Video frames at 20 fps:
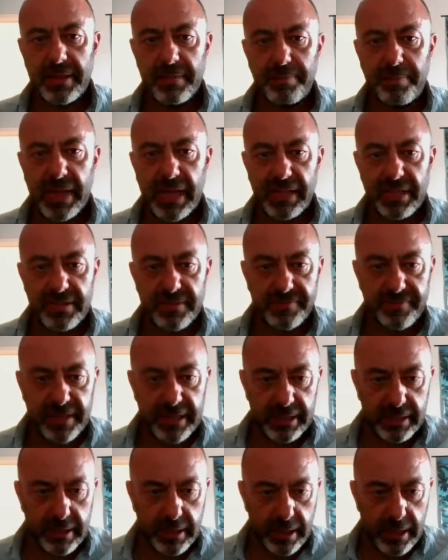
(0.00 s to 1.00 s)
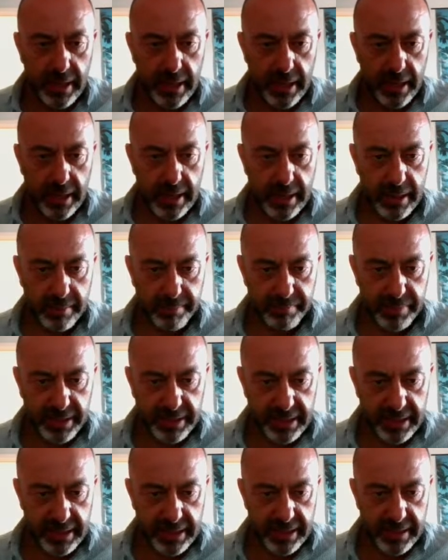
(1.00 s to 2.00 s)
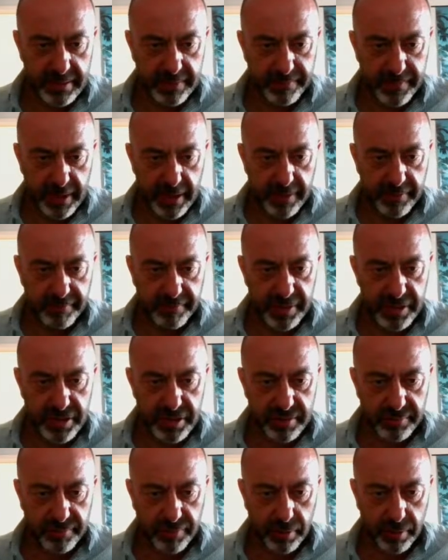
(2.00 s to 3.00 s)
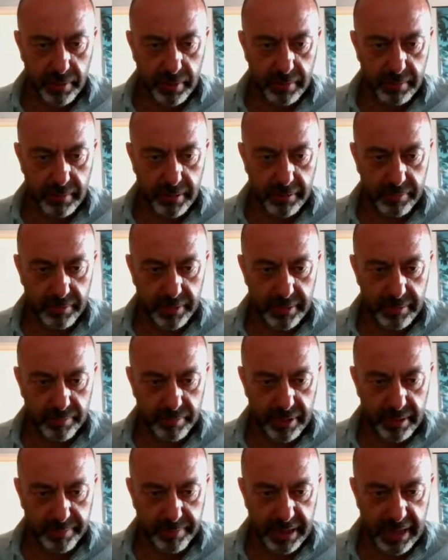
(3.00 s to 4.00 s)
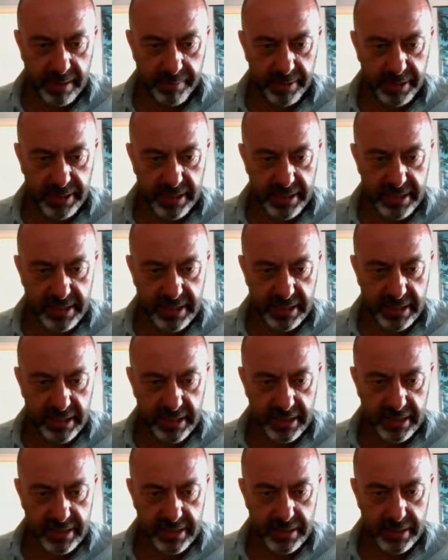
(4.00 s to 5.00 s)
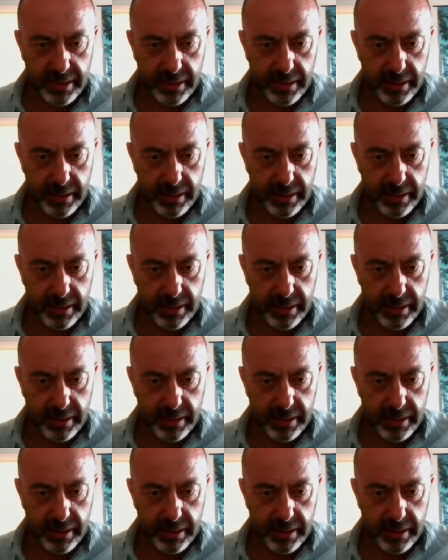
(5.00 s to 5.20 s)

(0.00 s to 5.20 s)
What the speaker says: the pulse field beneath. First of all, with the parameter settings,